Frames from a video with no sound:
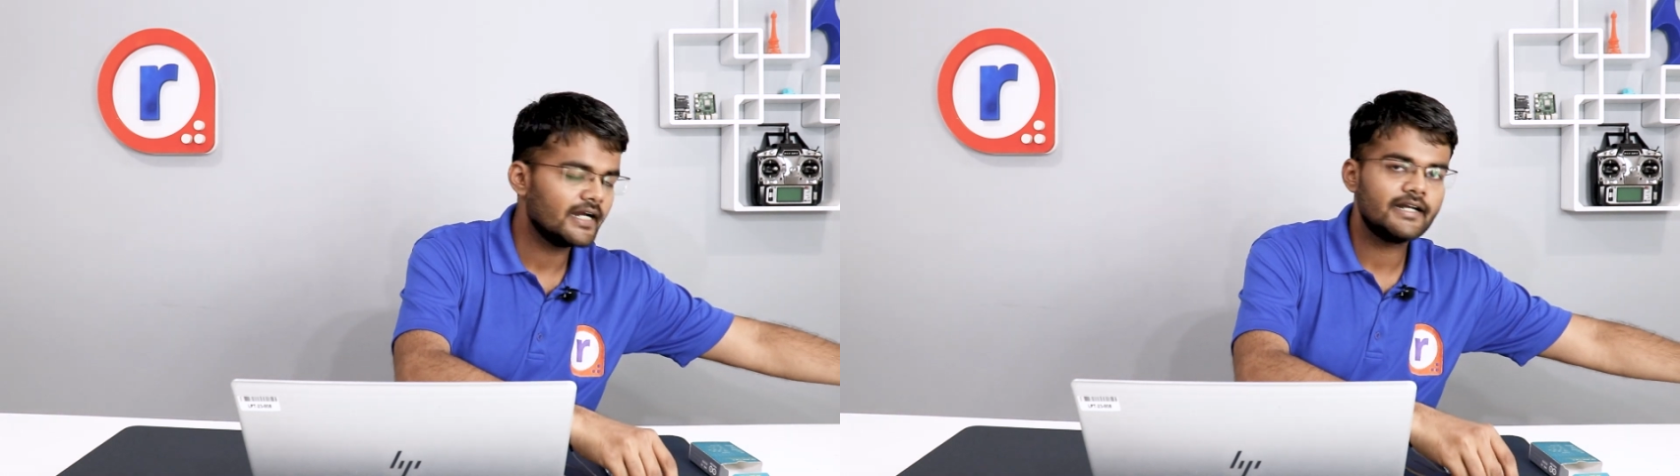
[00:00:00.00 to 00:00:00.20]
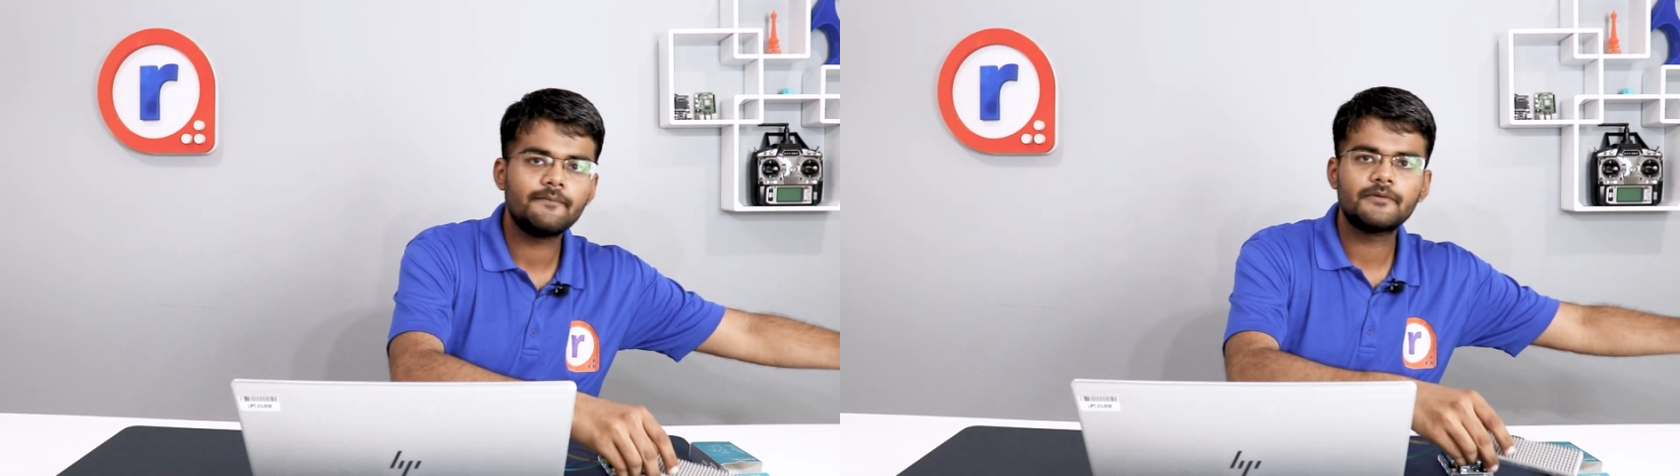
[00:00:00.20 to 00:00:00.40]

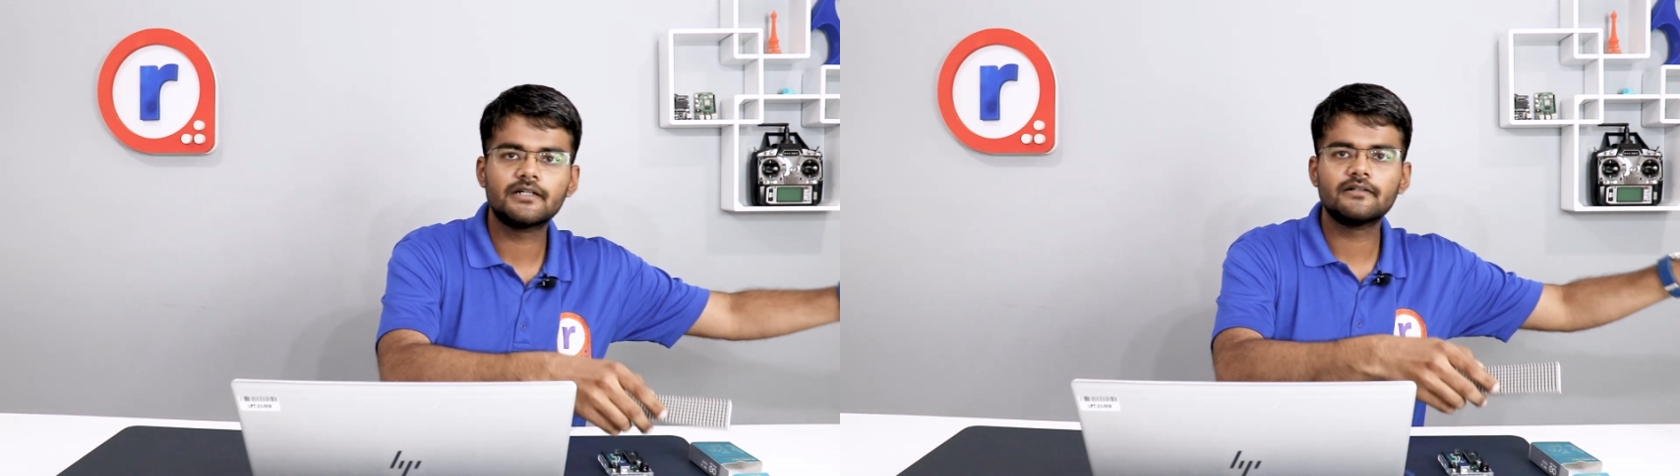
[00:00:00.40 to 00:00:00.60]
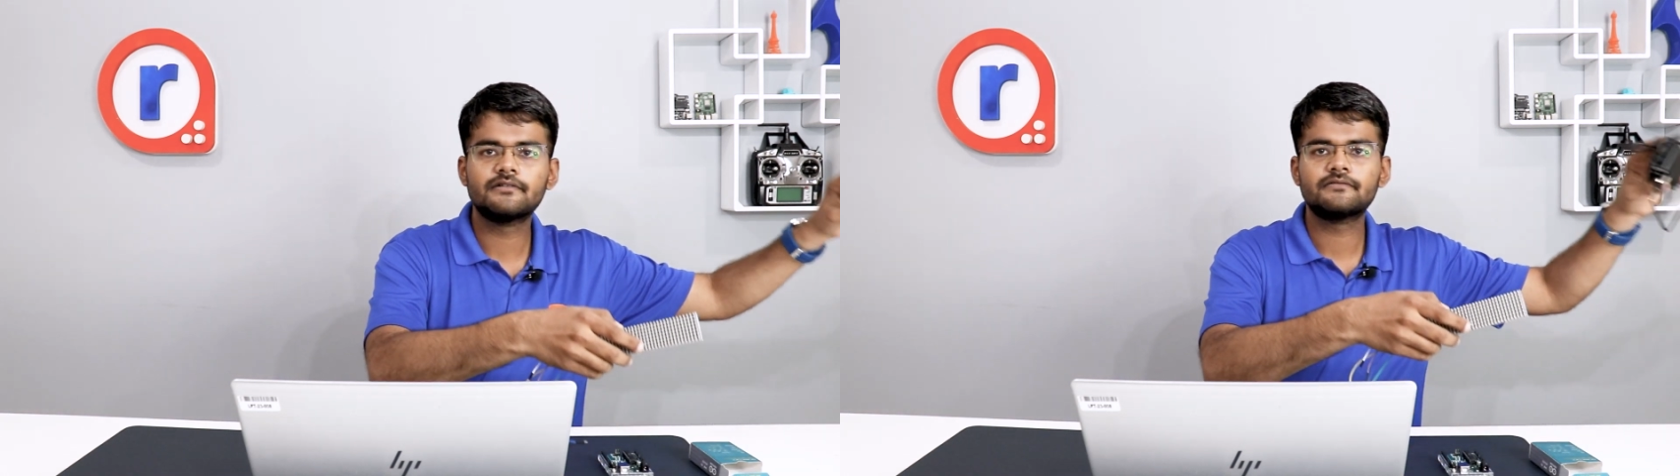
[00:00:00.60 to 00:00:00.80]

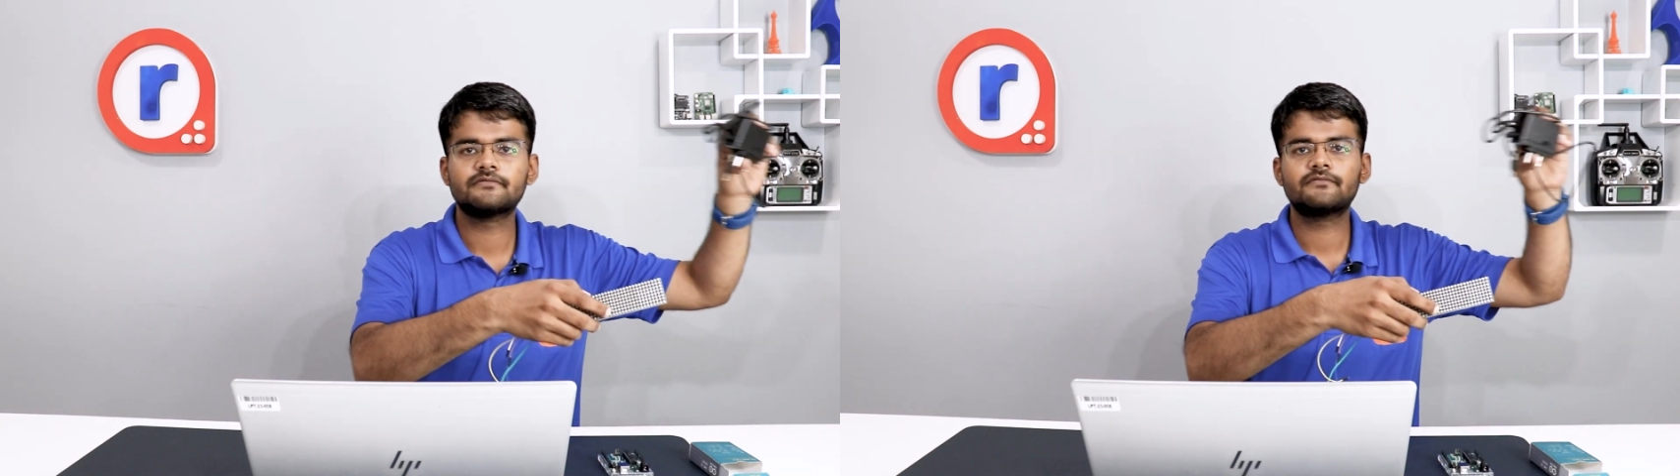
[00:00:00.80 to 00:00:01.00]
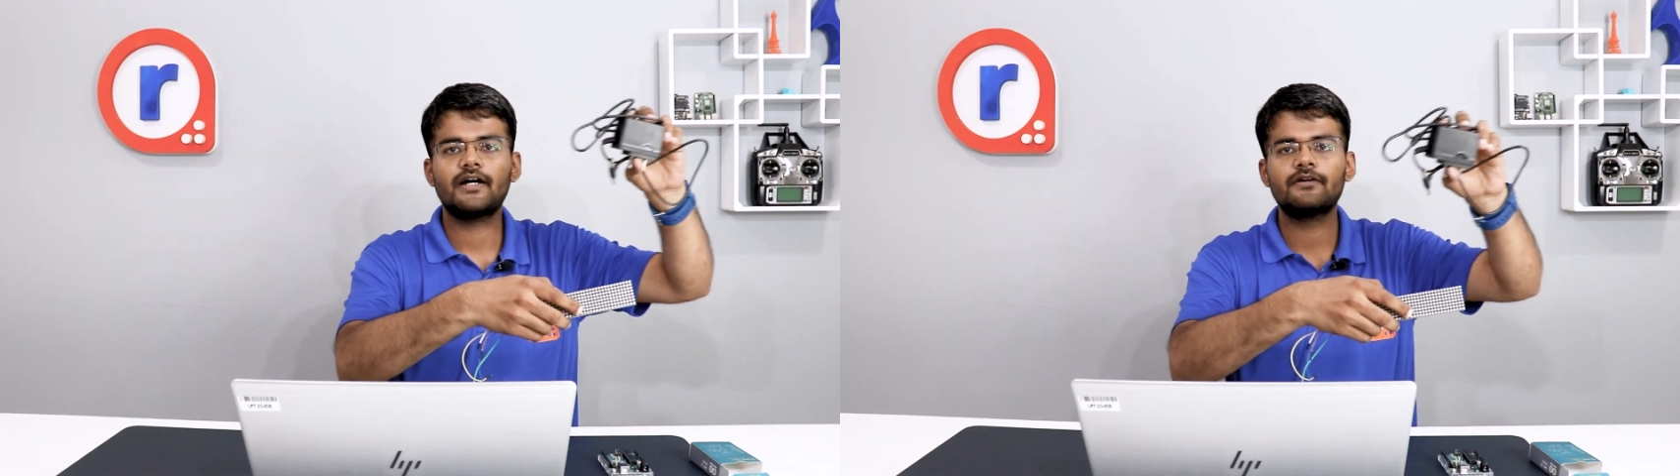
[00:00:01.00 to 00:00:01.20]
adapter,
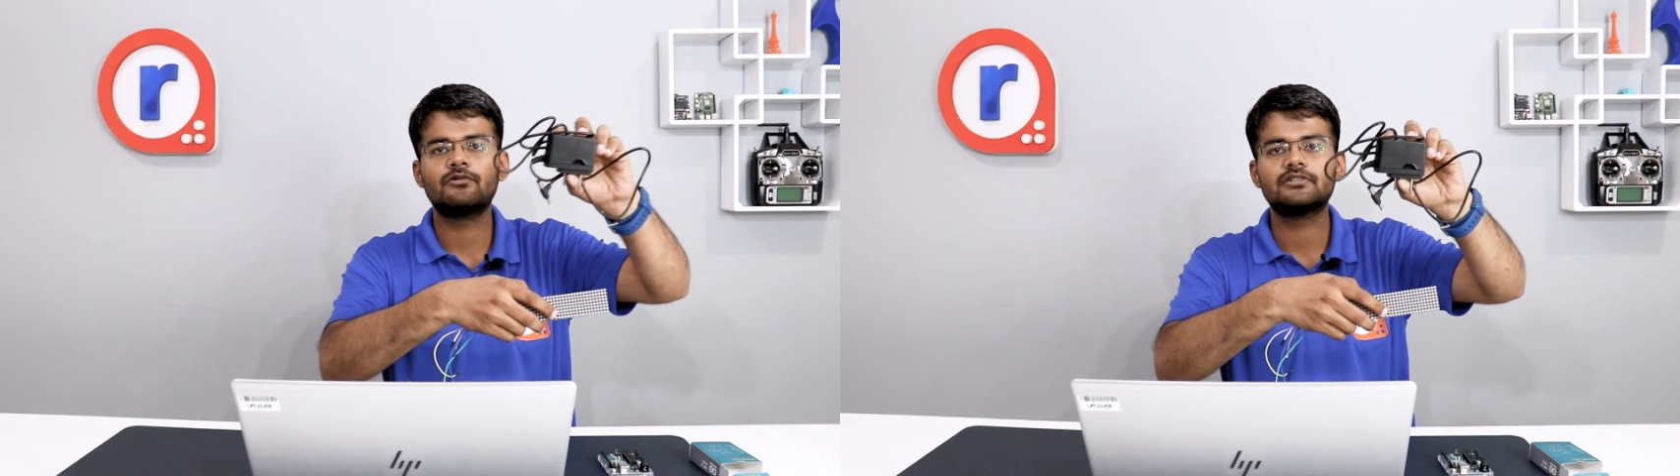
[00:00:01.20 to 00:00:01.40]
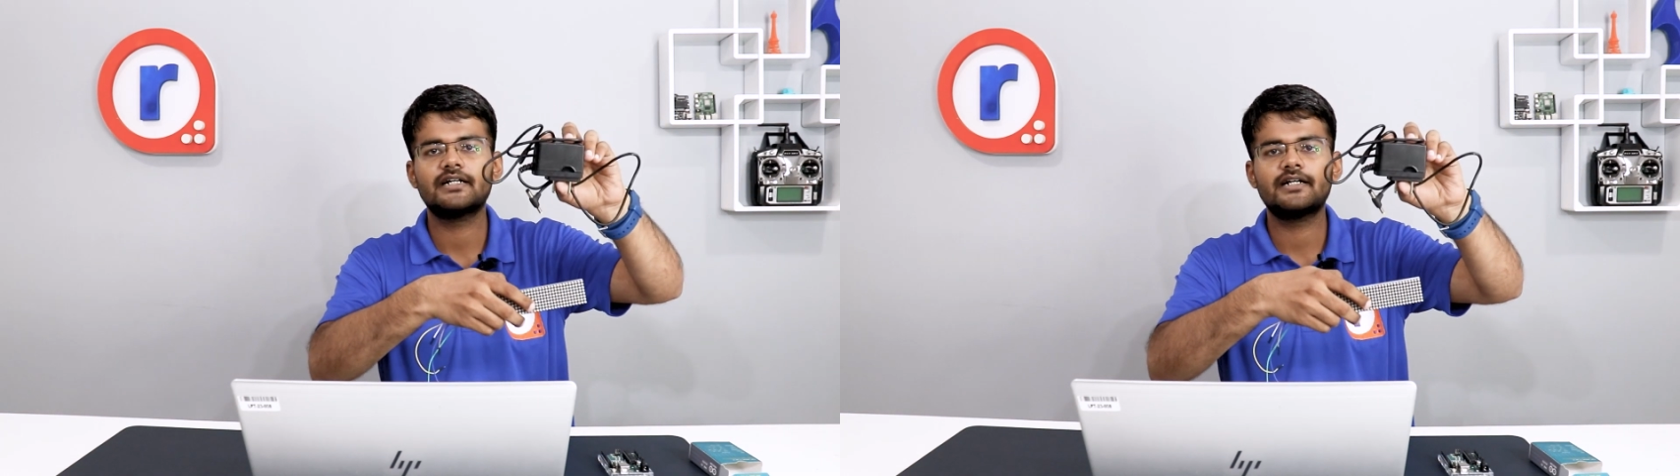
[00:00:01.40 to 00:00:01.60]
5 volts